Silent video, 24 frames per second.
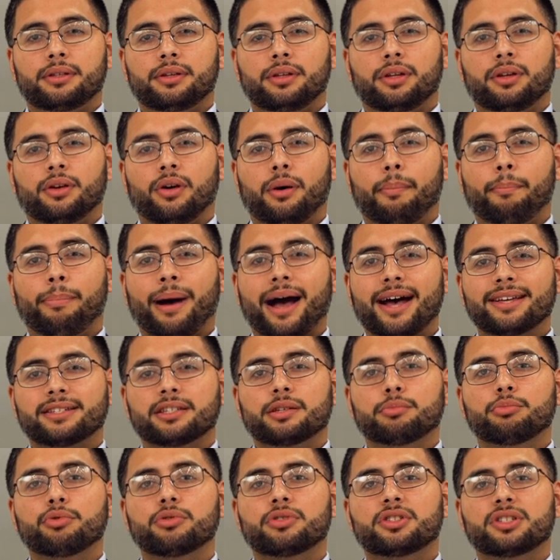you know, a
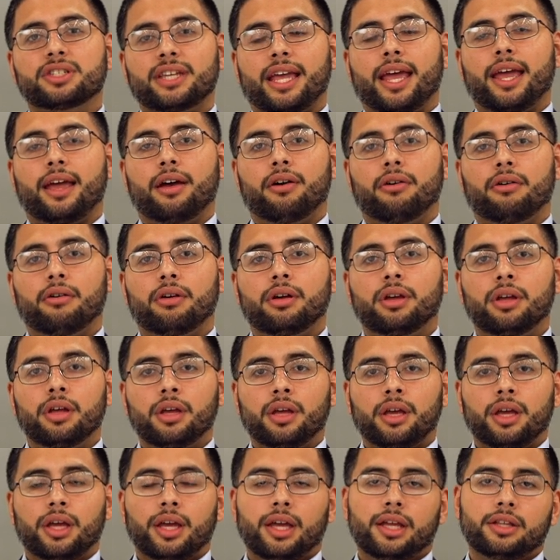possible sale
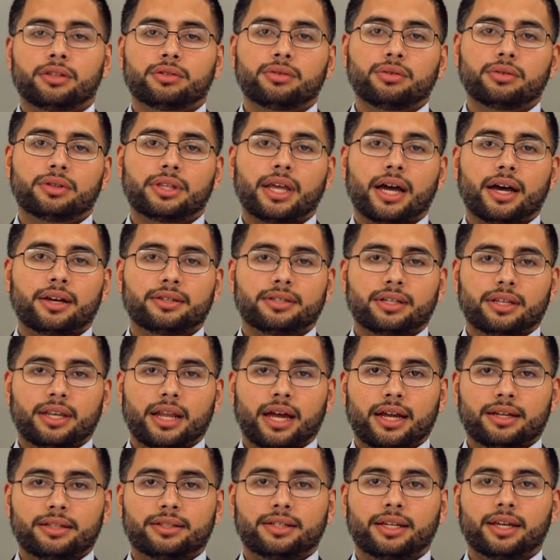in
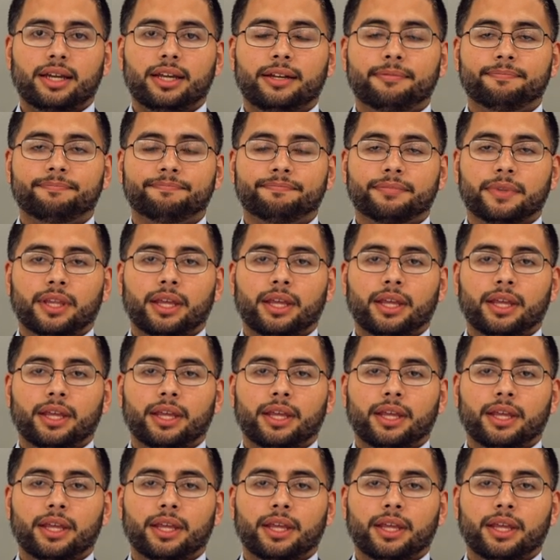2019.